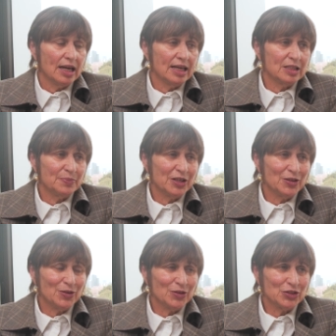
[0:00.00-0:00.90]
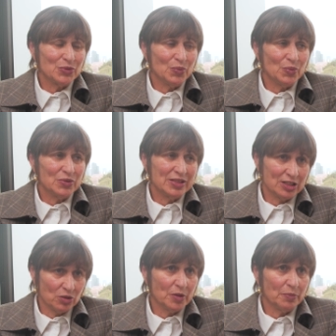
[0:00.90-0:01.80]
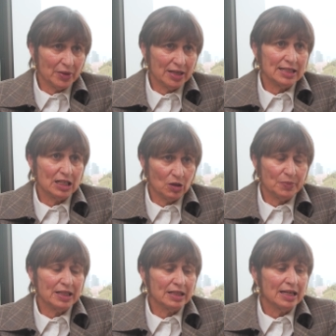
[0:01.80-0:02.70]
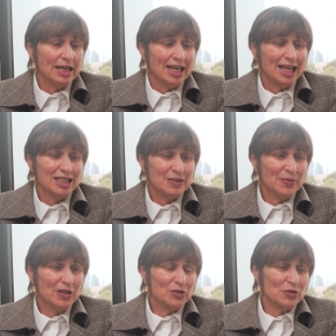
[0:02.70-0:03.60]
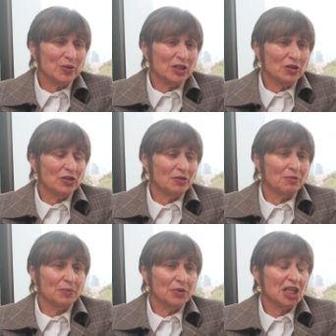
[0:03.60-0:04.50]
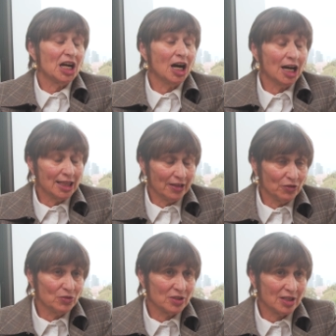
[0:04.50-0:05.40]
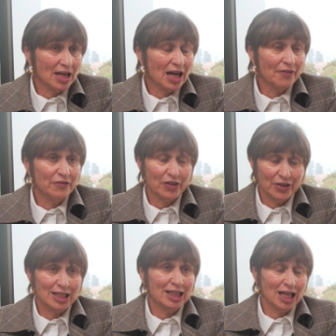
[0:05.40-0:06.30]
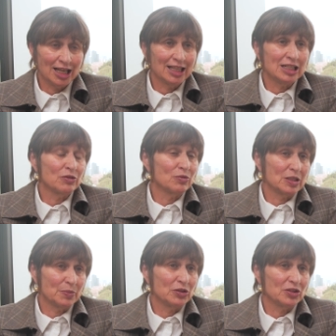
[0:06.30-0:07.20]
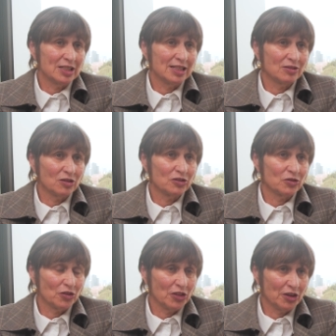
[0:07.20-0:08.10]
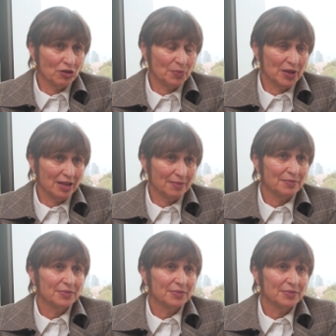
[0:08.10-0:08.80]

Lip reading: It's because sex hormone binding globulin. It's because we know that women with high levels are very unlikely to respond to testosterone therapy.